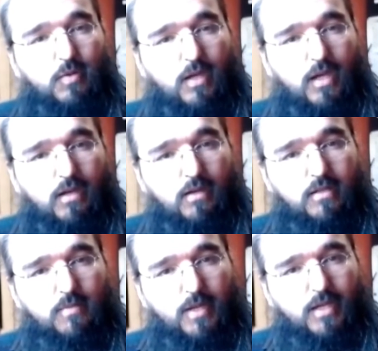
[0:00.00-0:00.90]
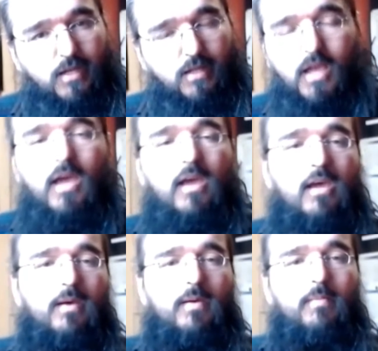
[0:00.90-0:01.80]
okay to pick it.
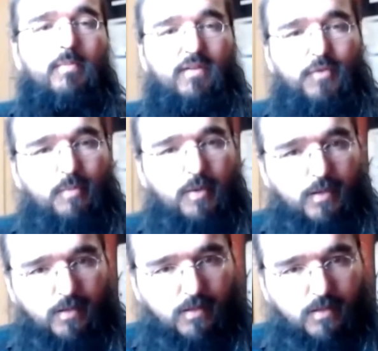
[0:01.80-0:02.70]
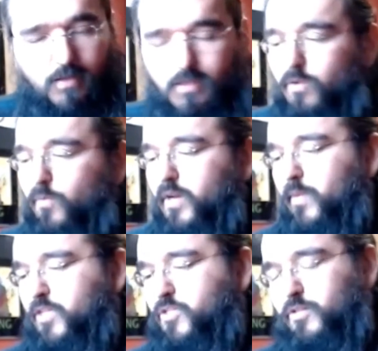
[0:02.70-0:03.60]
But if you pick it, you want to
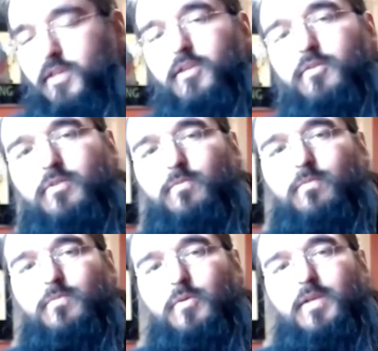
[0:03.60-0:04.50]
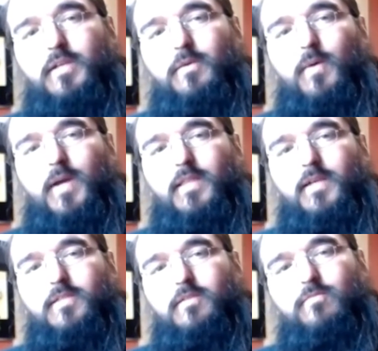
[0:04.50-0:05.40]
make sure that you do it in a way
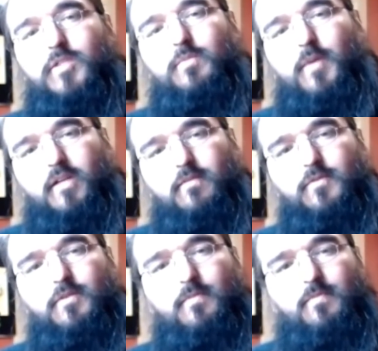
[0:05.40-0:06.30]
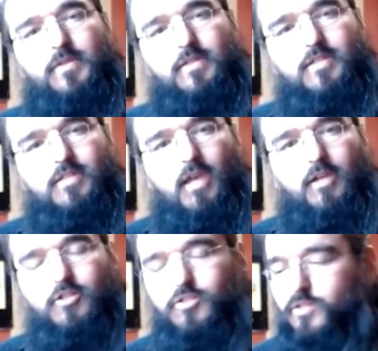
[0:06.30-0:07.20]
that's respectful to the
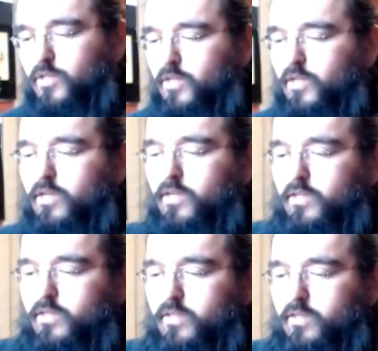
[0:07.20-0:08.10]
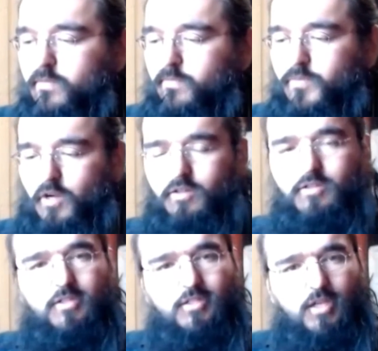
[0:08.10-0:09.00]
sage. Talk to
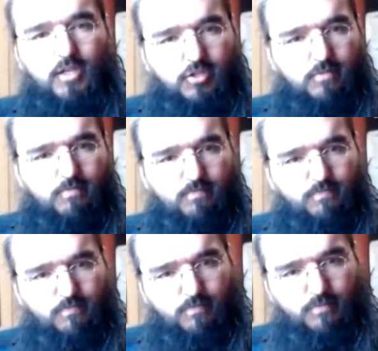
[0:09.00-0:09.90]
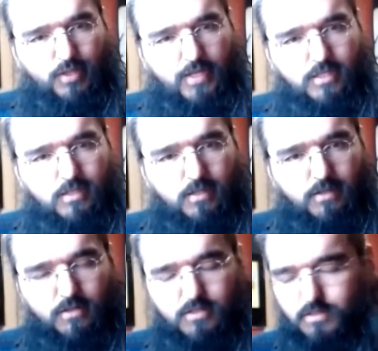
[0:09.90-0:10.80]
the sage. Plants can
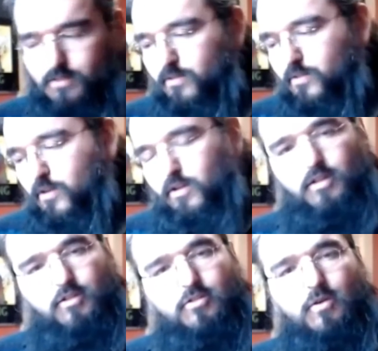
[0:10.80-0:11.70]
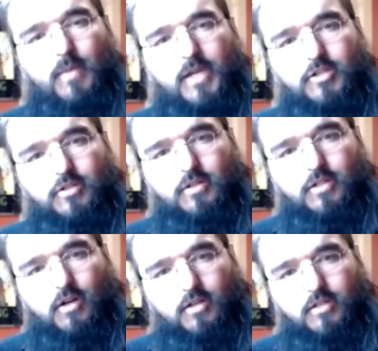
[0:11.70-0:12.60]
hear us talking, so make sure you
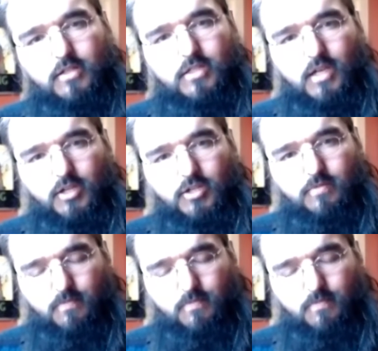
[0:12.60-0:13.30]
talk to the sage